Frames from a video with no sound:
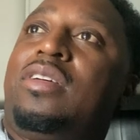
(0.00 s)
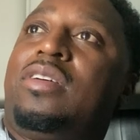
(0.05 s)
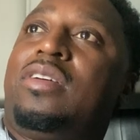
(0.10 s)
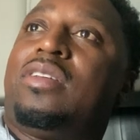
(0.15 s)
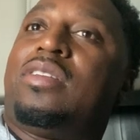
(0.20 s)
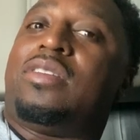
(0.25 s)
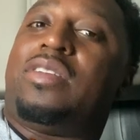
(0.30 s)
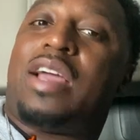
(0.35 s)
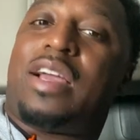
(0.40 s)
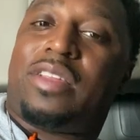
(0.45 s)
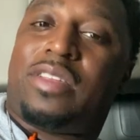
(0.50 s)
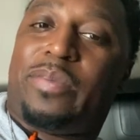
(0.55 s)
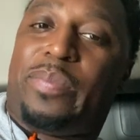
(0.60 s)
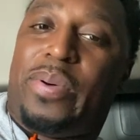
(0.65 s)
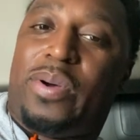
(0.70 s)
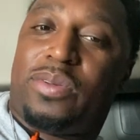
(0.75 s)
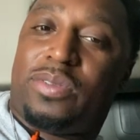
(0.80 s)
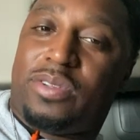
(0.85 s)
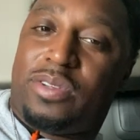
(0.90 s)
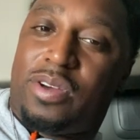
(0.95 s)
is that
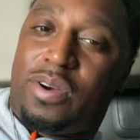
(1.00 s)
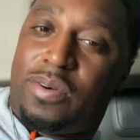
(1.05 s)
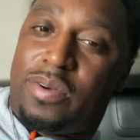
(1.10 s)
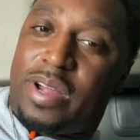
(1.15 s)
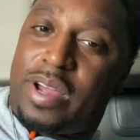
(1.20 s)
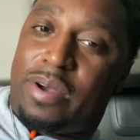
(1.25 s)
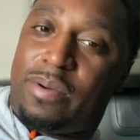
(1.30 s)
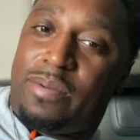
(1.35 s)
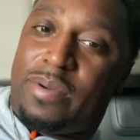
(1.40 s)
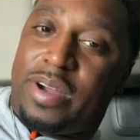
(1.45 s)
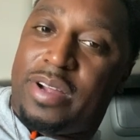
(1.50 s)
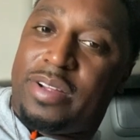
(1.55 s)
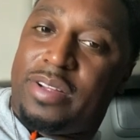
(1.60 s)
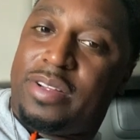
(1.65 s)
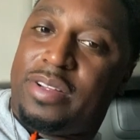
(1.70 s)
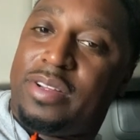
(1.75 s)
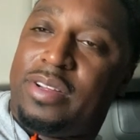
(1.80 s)
supposed to go that way?